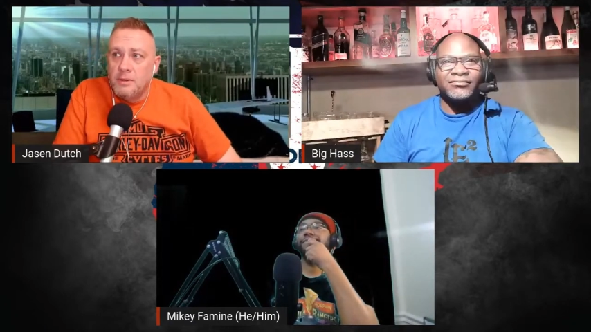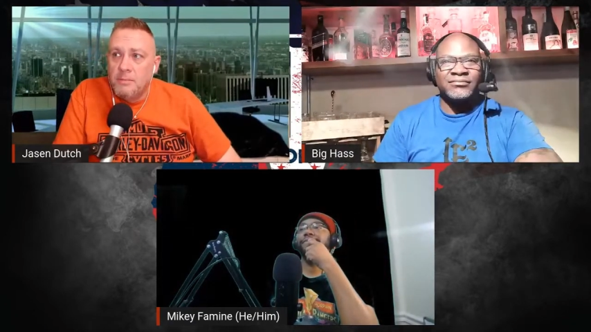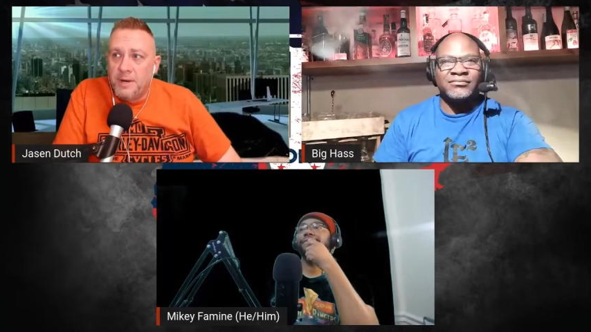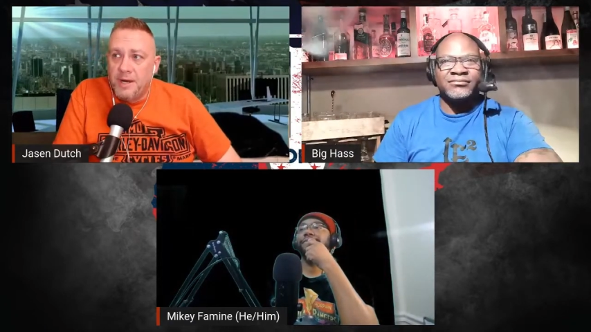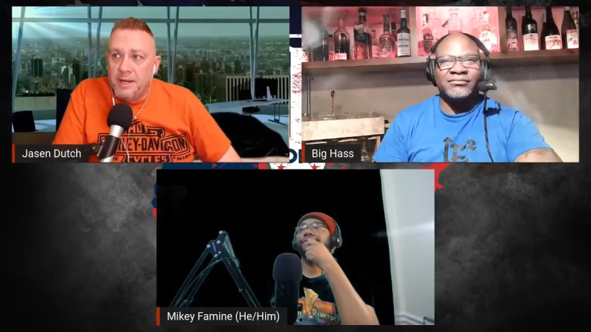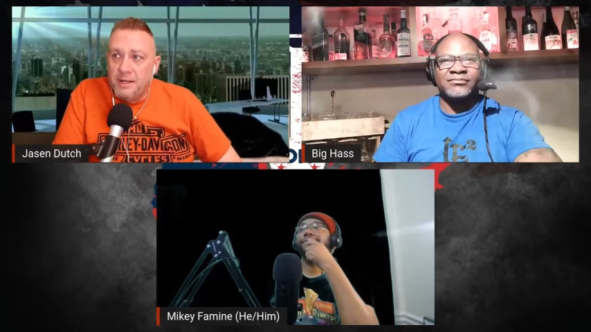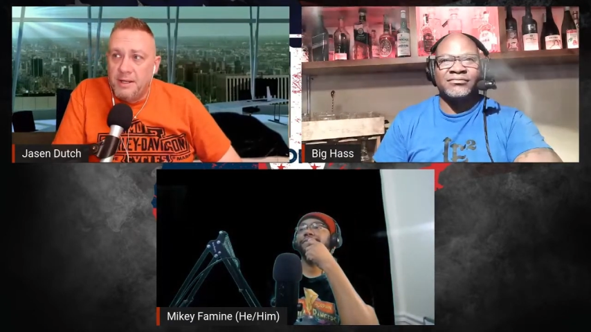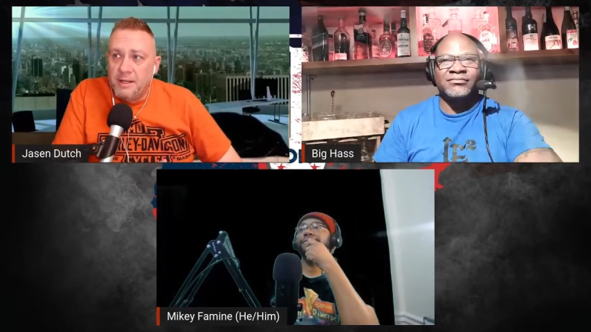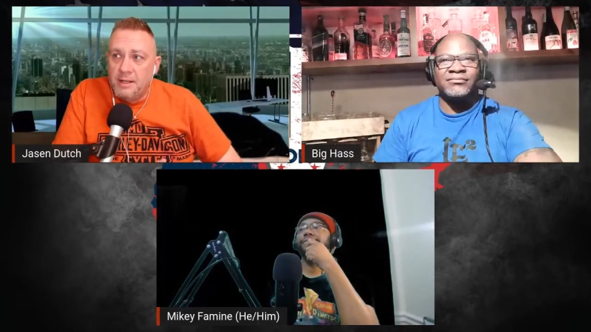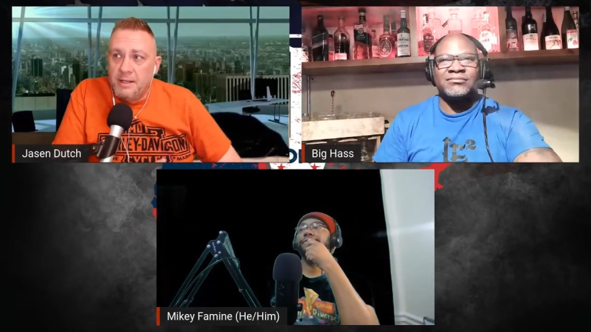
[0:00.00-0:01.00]
Speaker 1: But
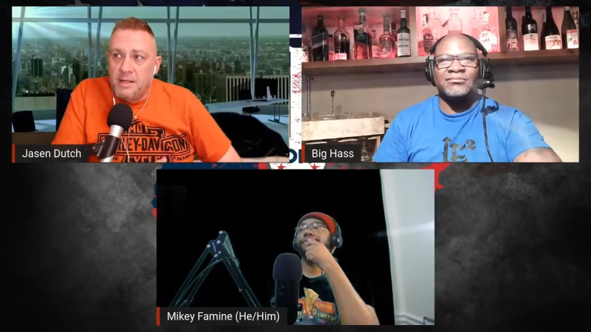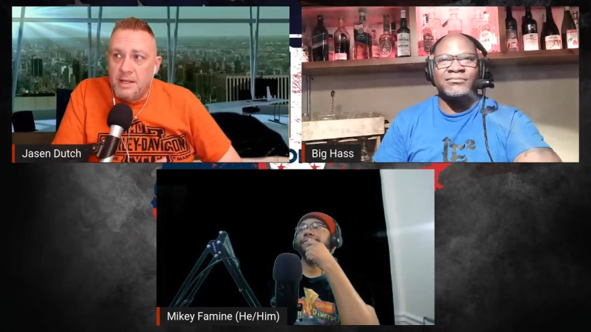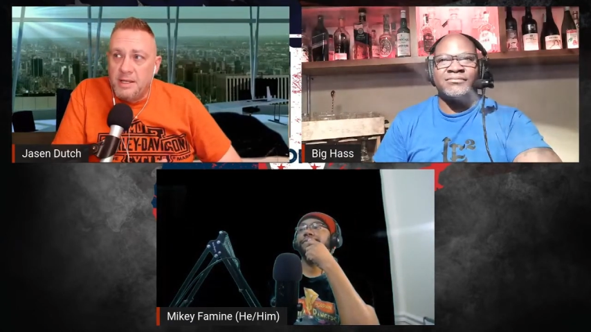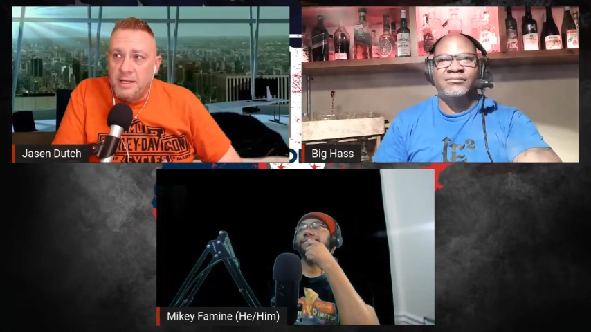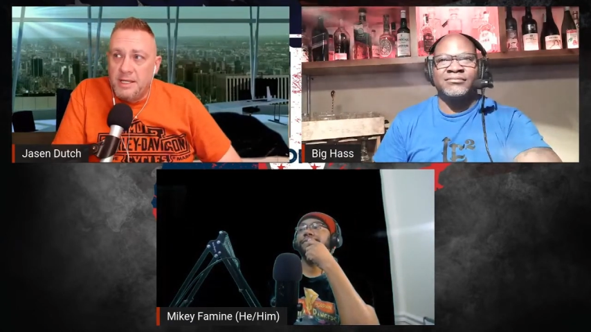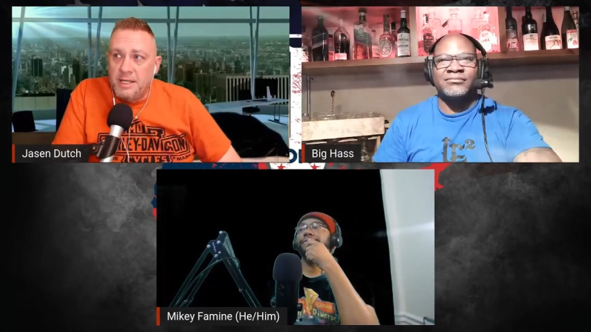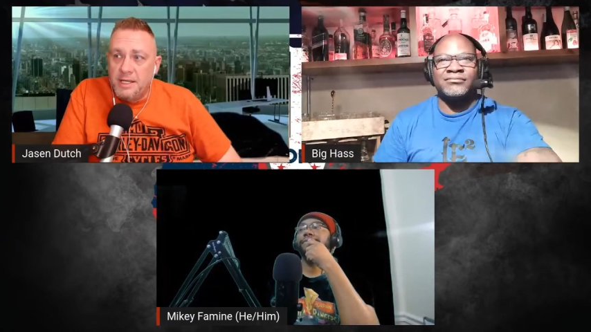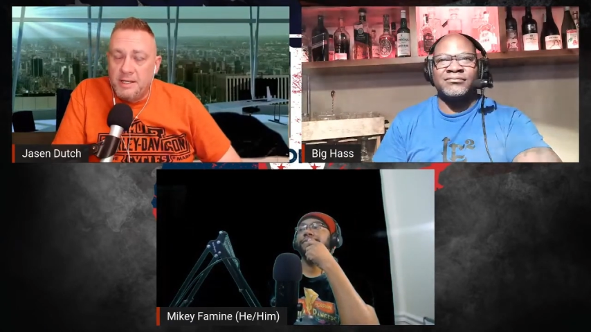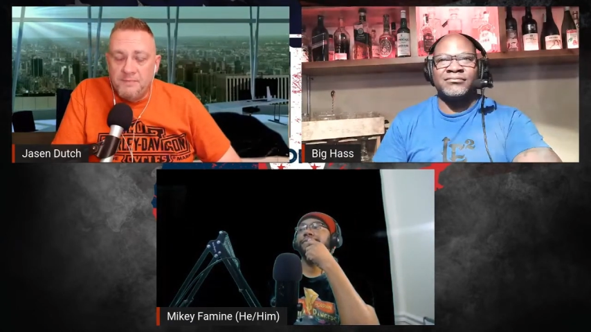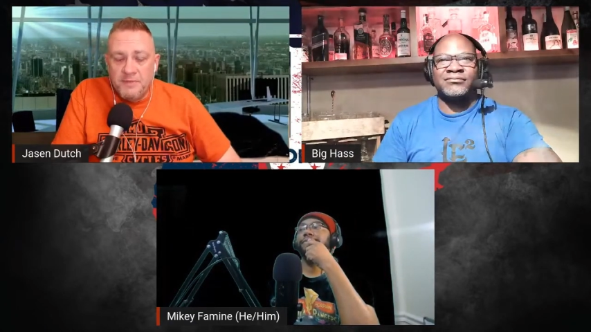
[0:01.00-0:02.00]

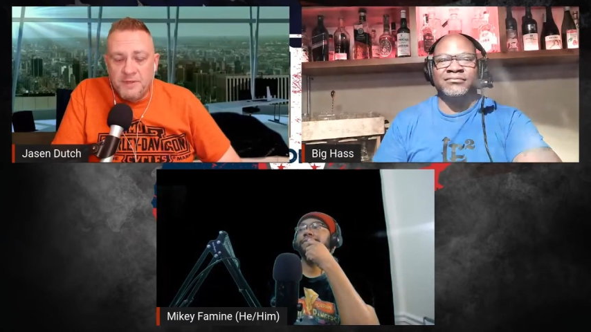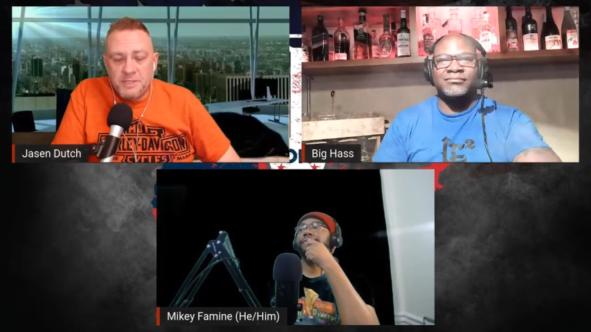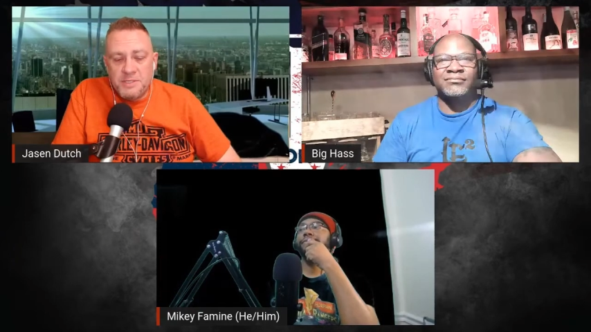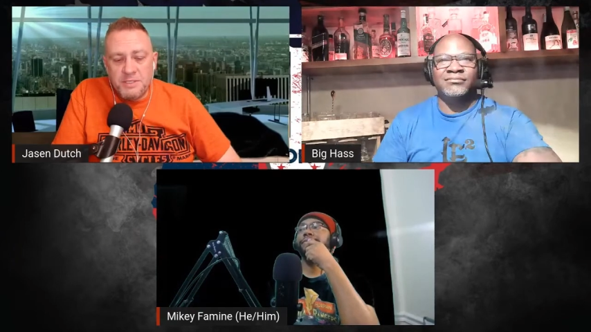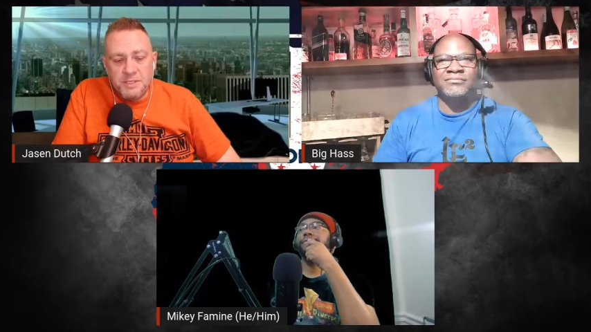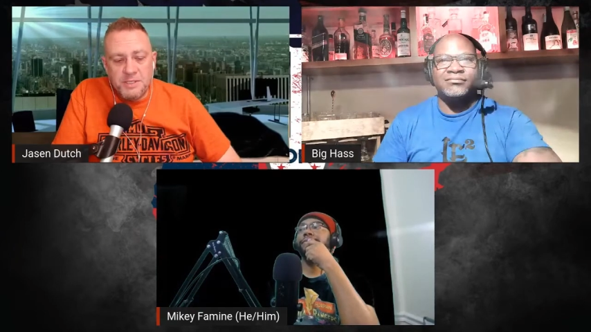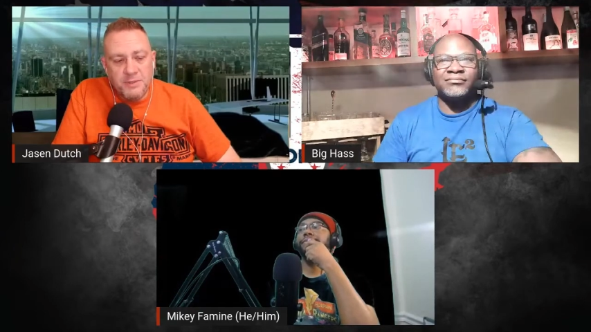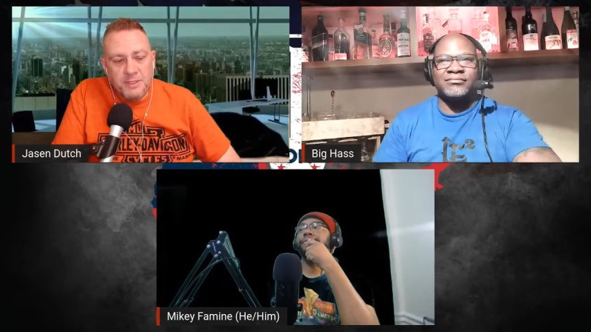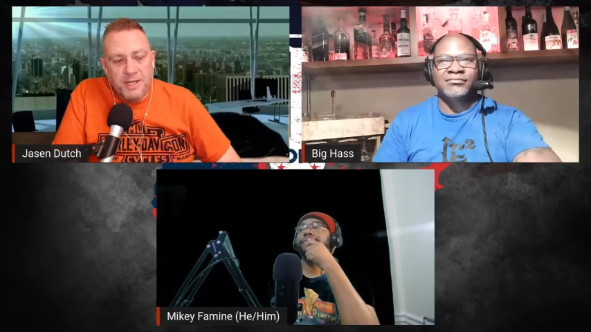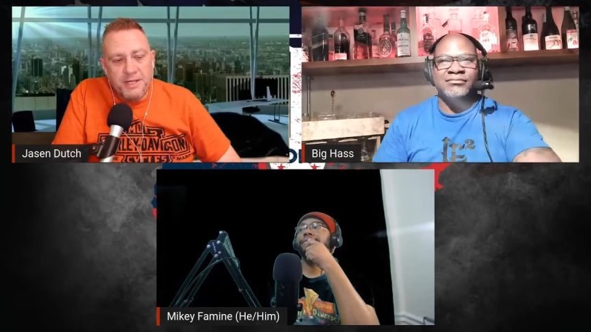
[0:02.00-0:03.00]
this these
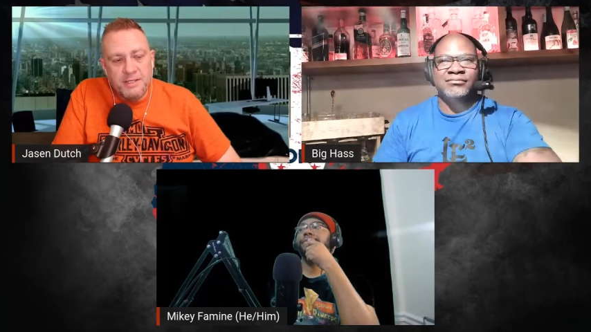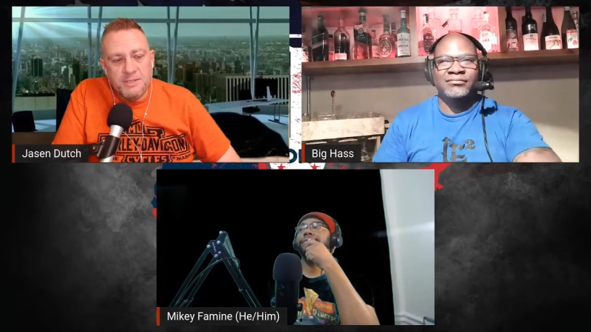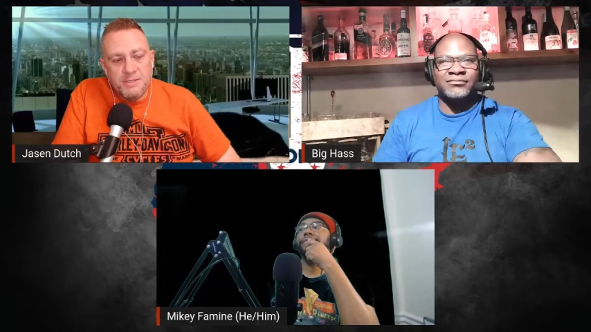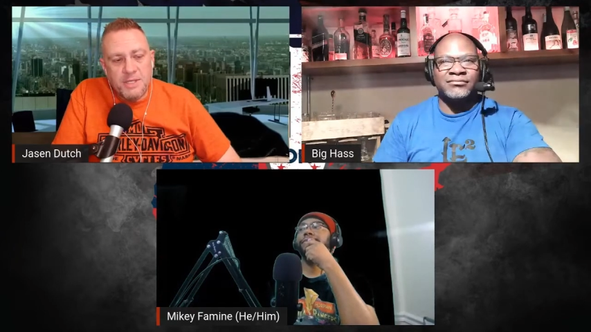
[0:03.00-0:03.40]
three ladies